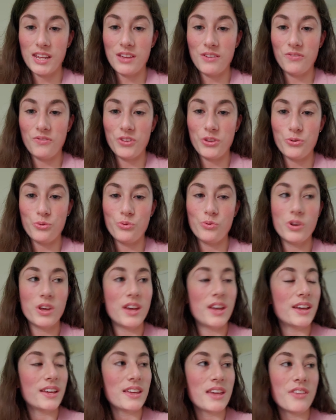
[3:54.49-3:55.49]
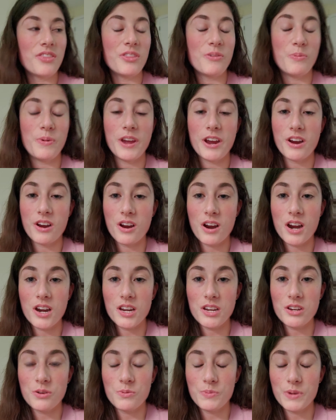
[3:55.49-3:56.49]
If you get the guard
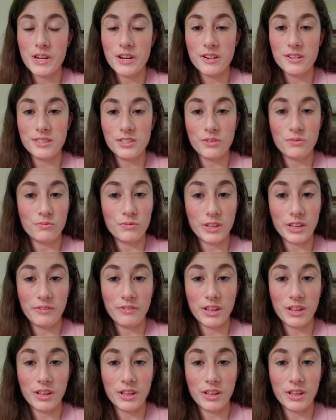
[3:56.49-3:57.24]
and your periods are really,